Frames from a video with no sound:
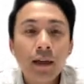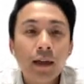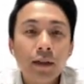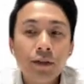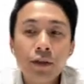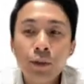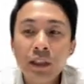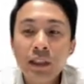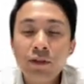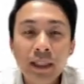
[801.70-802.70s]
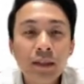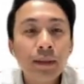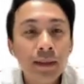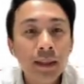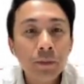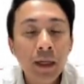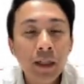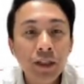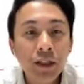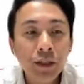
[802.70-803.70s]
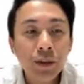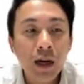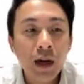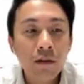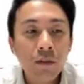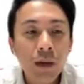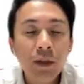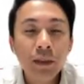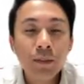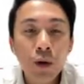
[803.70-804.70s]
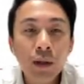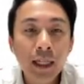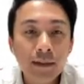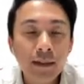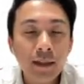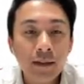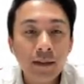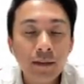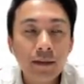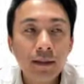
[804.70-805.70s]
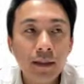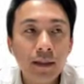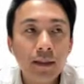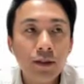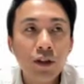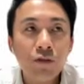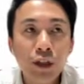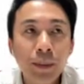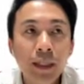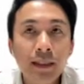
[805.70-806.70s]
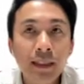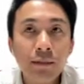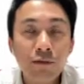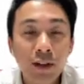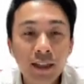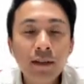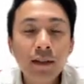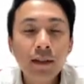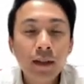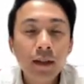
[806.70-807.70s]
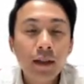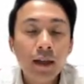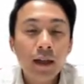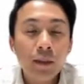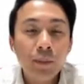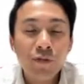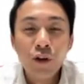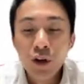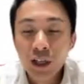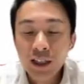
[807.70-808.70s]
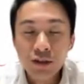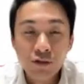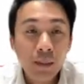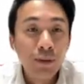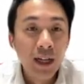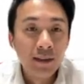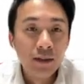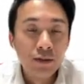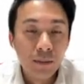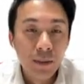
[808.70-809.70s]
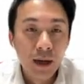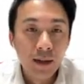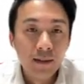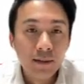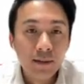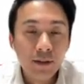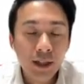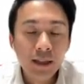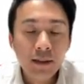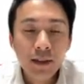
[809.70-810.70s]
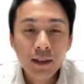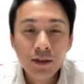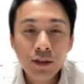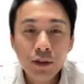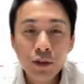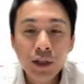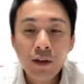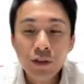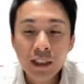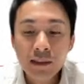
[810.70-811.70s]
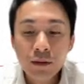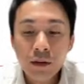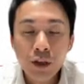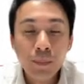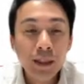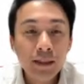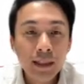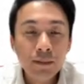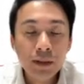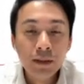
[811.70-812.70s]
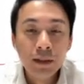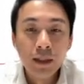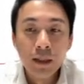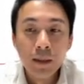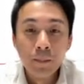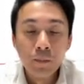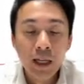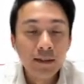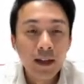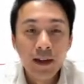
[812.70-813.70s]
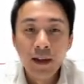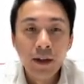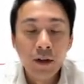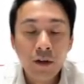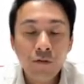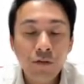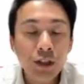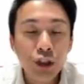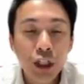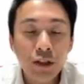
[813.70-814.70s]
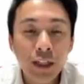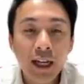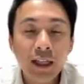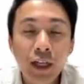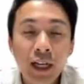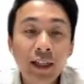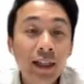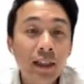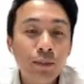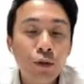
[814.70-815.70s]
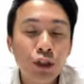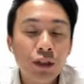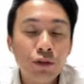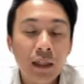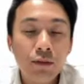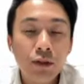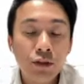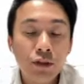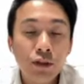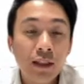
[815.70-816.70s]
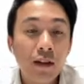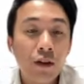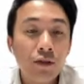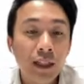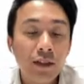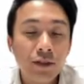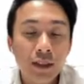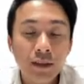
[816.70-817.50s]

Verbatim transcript: Uh, so it remains to be seen whether you know how long, how much more legs can this uh, sort of reopening team run uh, before it is really priced into the market. Okay, so look out for these reopening teams, um, SIA, Comfort, Genting, and you can get exposure to them through using the long DLCs